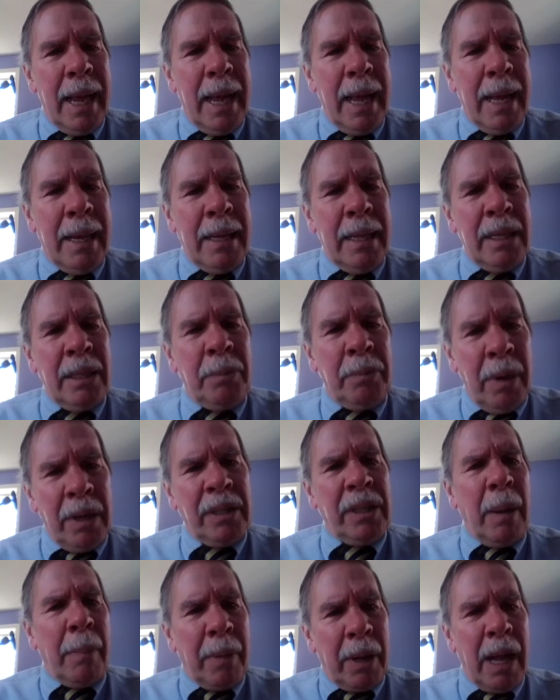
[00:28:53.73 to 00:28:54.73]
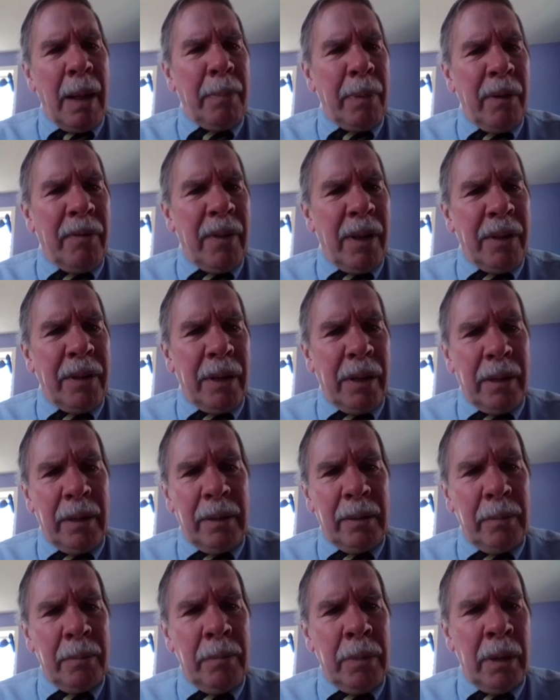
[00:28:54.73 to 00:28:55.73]
And this brings up a couple of
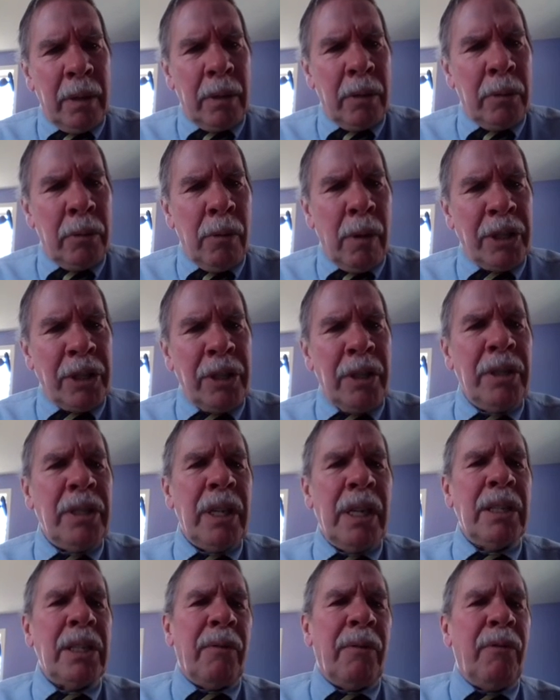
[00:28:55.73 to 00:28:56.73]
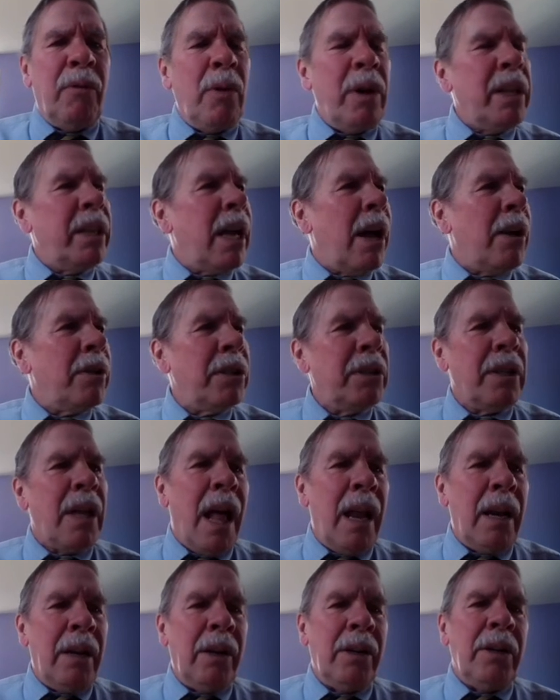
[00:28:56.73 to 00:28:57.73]
other questions. Is the
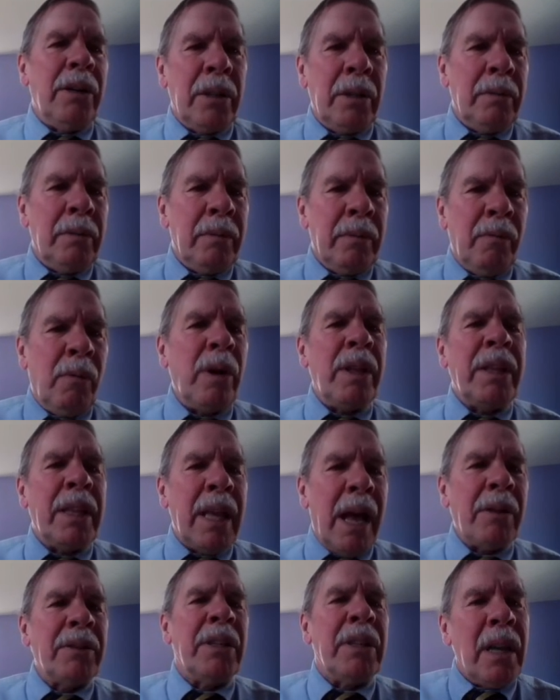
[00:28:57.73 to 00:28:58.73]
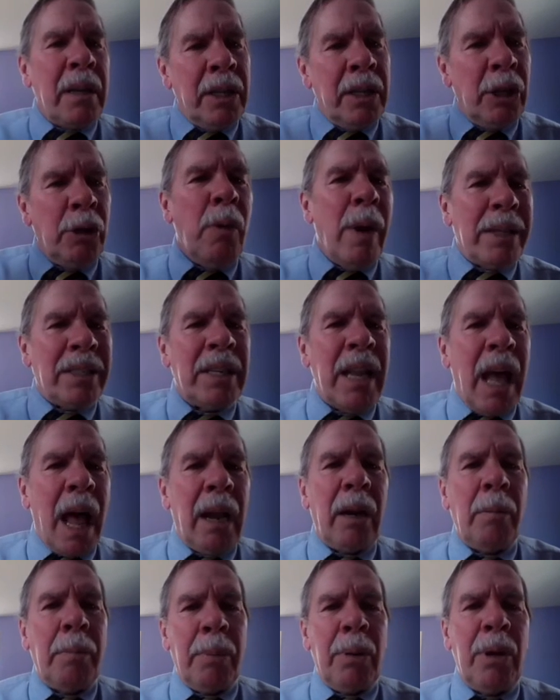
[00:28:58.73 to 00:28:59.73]
$40,000 US
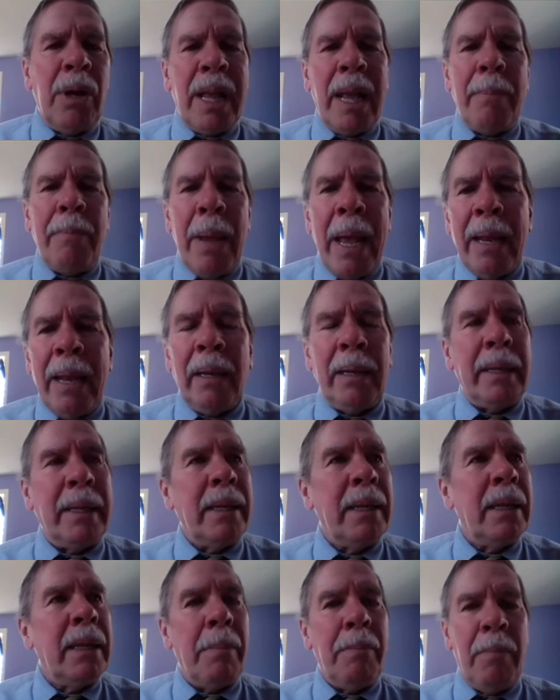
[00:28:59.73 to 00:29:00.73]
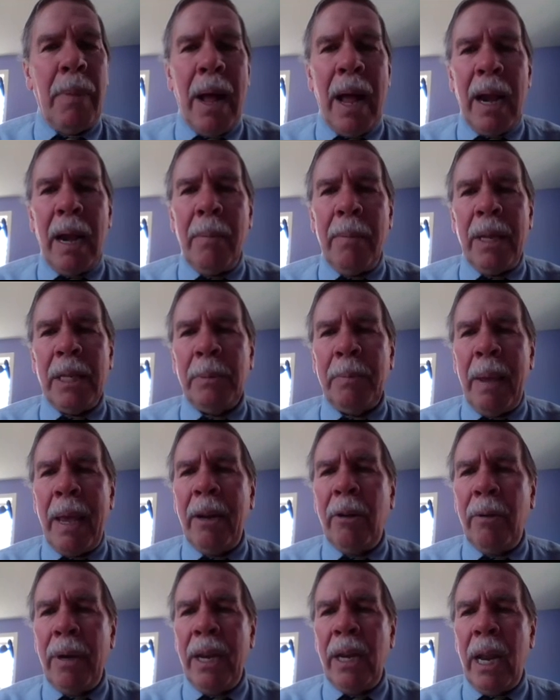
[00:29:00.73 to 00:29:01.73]
per day penalty that buyer
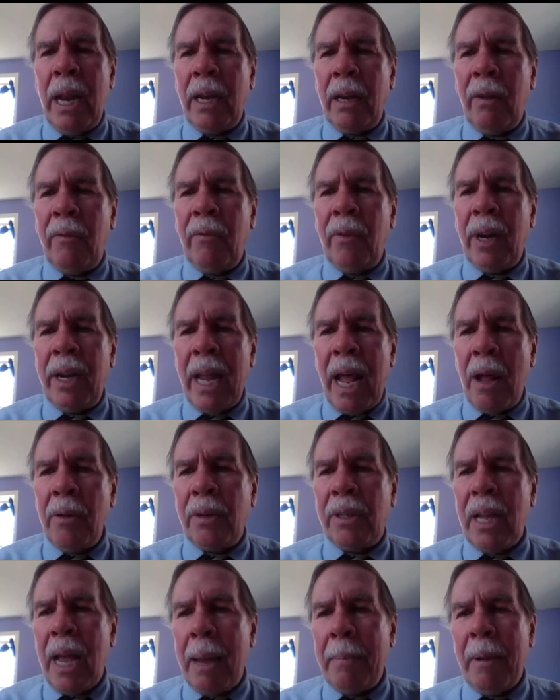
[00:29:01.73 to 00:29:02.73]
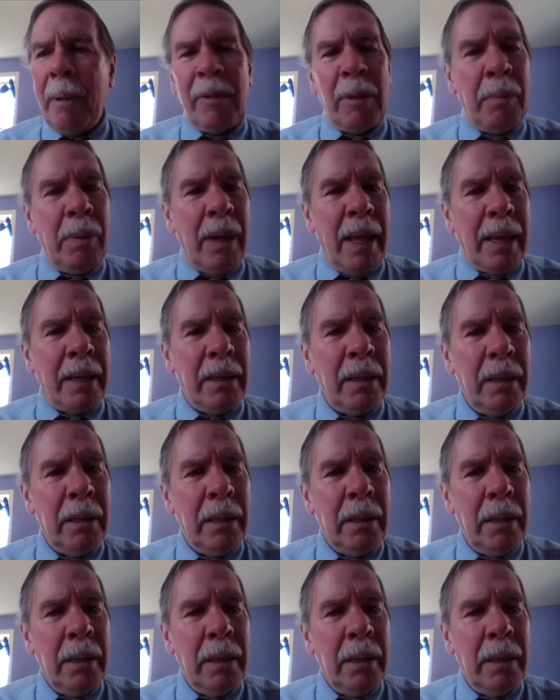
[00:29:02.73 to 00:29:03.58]
must pay Greenacre for downtime of the plant